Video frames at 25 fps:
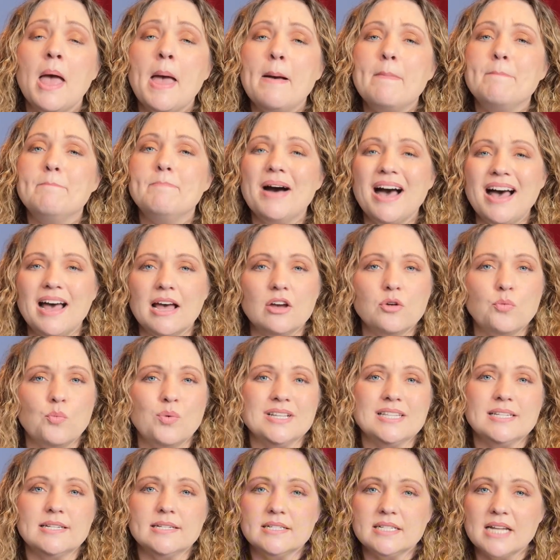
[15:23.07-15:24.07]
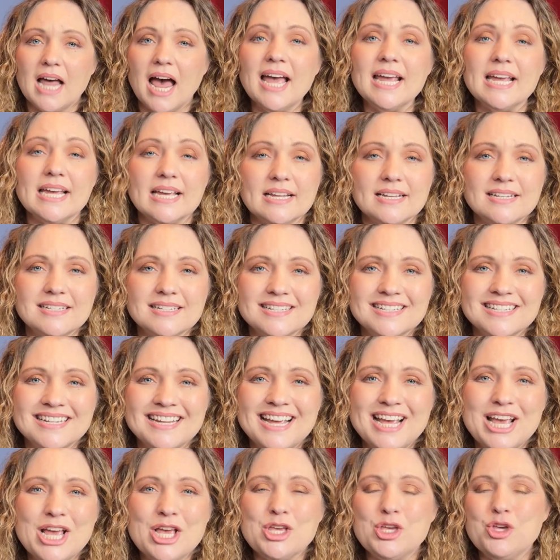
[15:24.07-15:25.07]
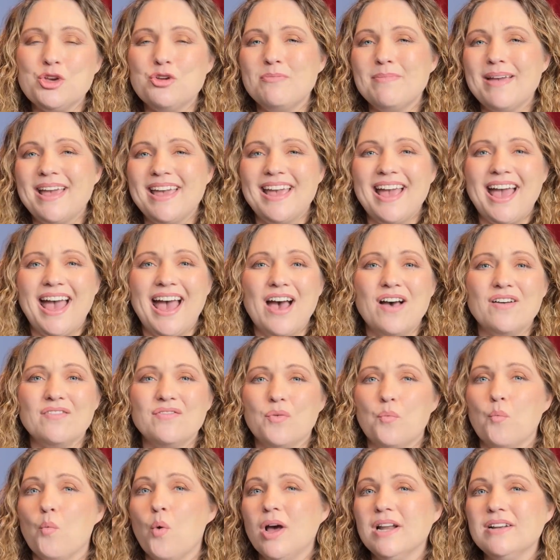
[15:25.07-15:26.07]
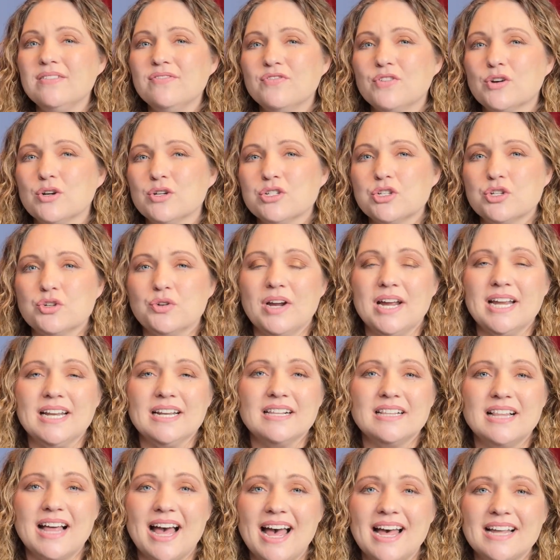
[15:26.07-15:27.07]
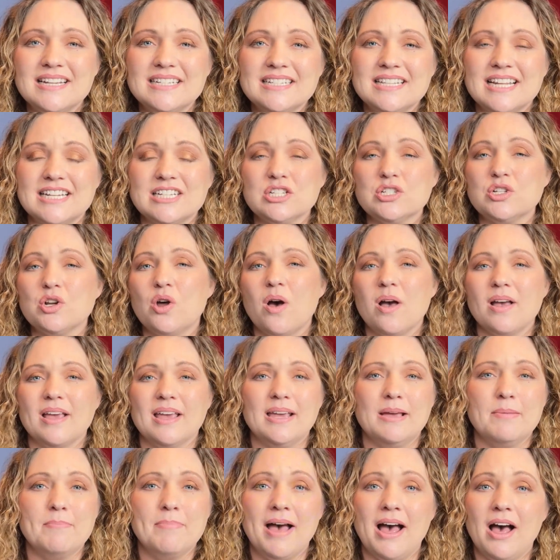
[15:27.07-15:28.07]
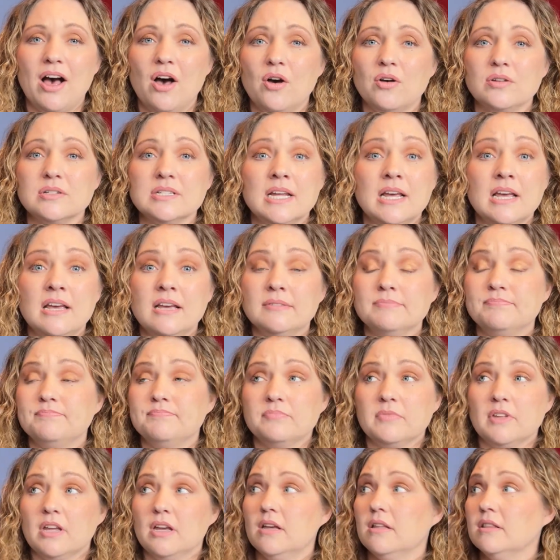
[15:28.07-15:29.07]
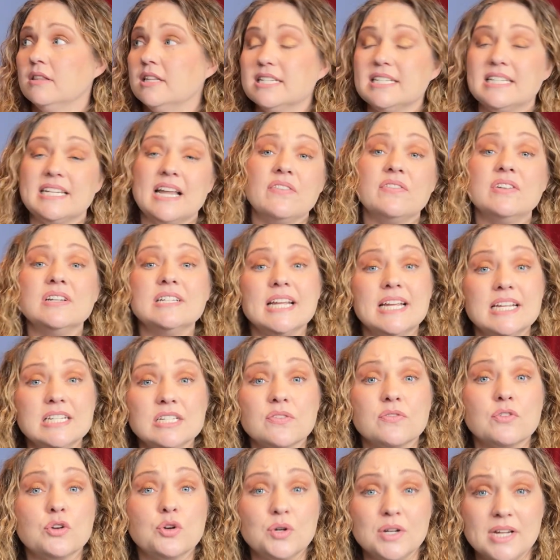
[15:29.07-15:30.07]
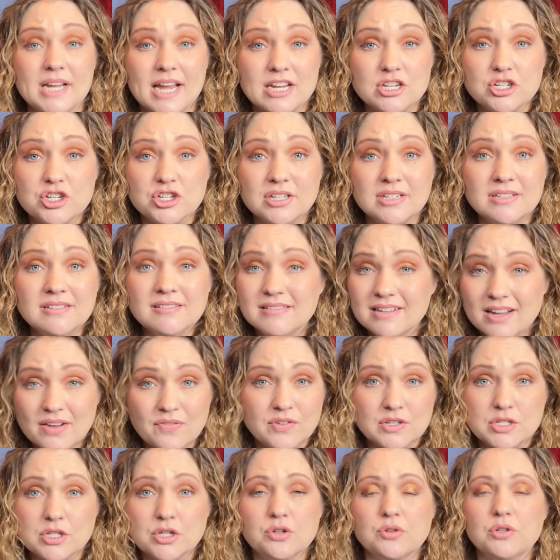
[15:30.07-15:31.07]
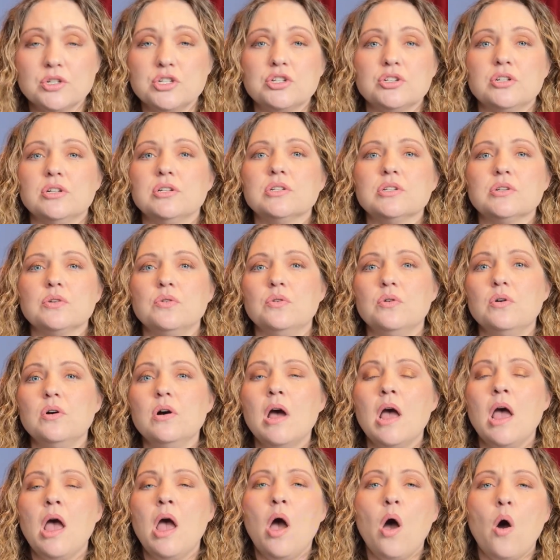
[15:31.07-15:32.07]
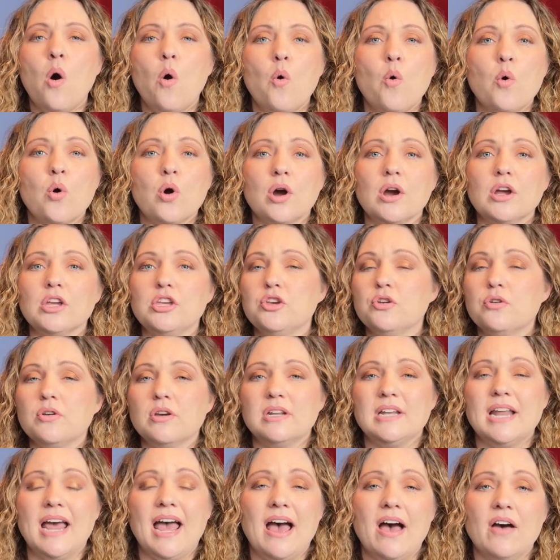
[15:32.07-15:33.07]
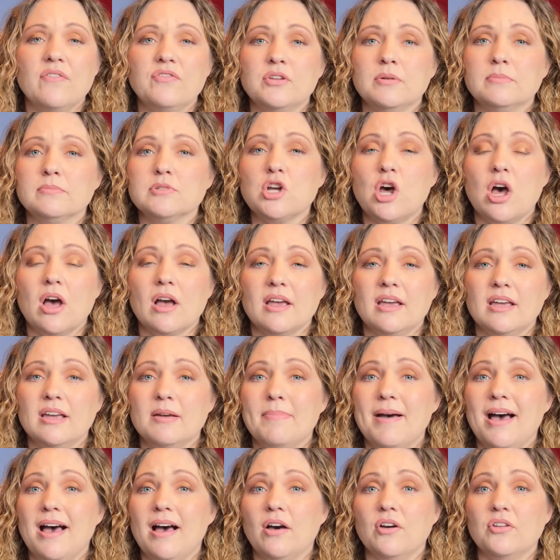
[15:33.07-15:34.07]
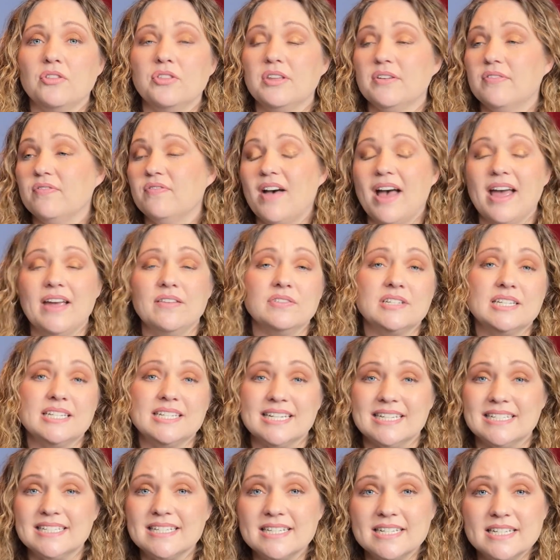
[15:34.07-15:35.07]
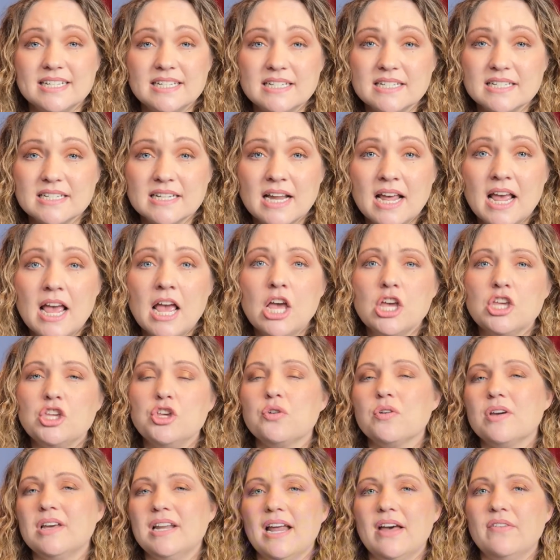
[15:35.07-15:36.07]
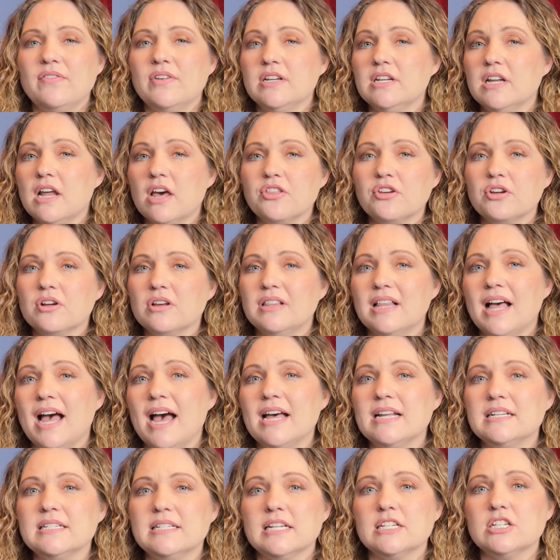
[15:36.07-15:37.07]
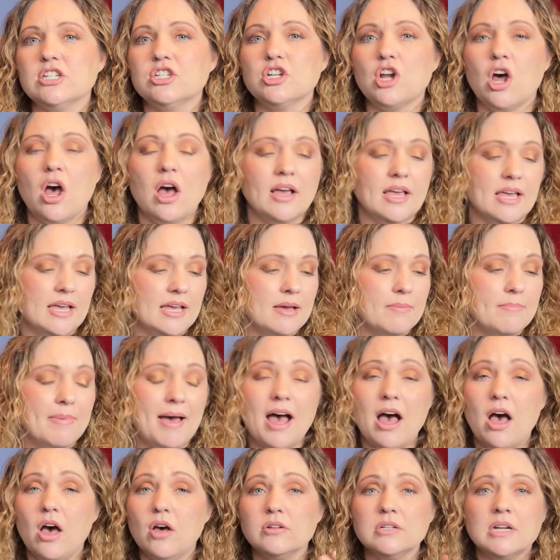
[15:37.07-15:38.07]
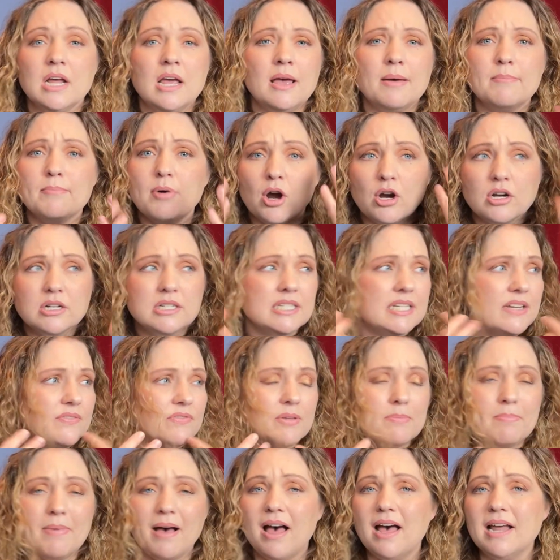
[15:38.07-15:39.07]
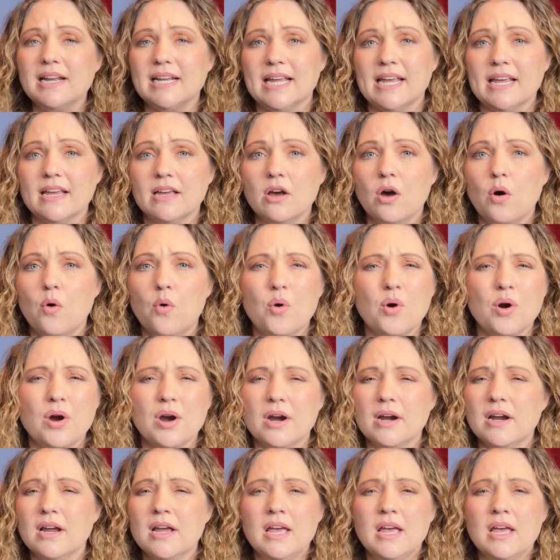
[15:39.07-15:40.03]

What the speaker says: But with science, you may have one first grade class that's talking about the 7 days of creation, if it's a Christian school, or you could have them talking about the 5 senses. You could have another class that's talking about parts of the body, or,